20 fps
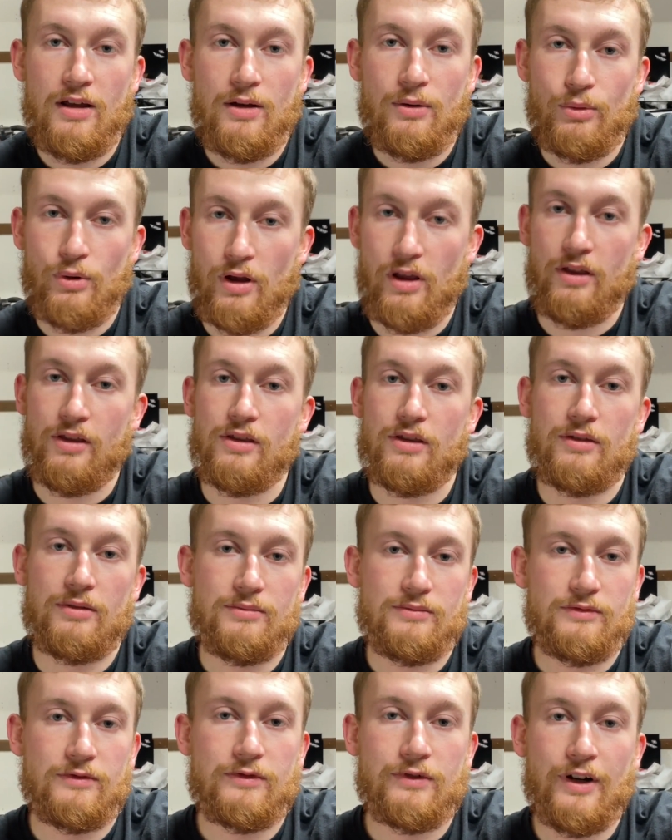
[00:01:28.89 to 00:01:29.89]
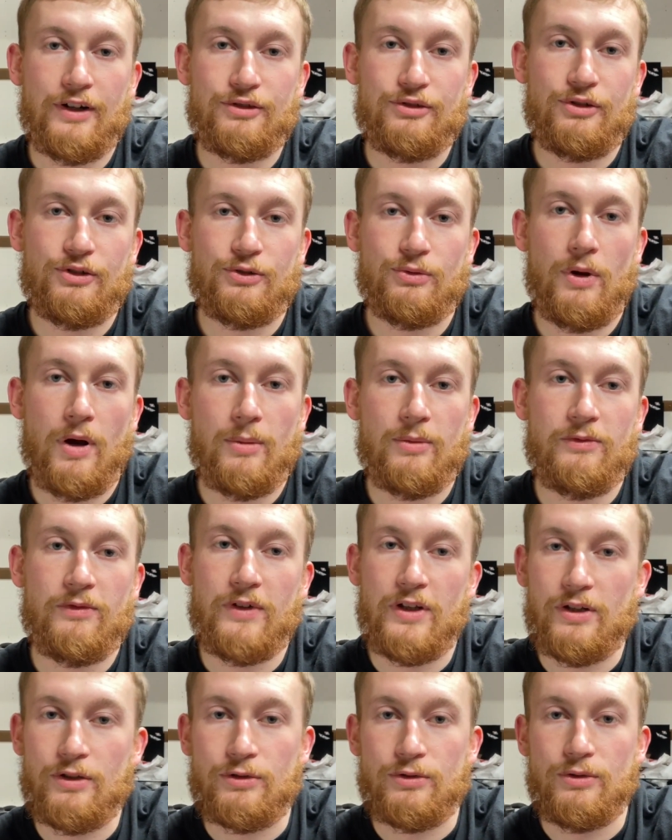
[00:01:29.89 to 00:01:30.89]
with freshly swapped
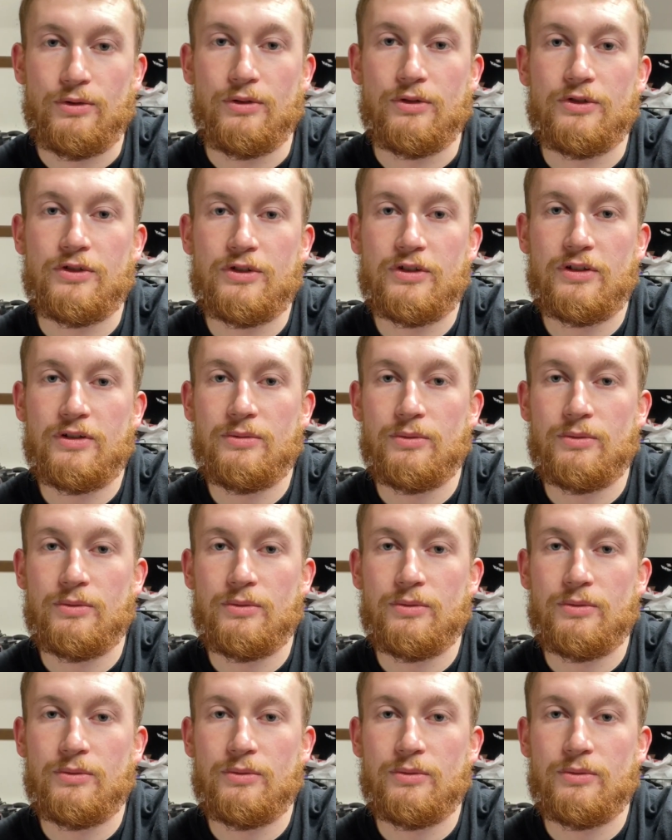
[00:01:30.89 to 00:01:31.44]
vehicles.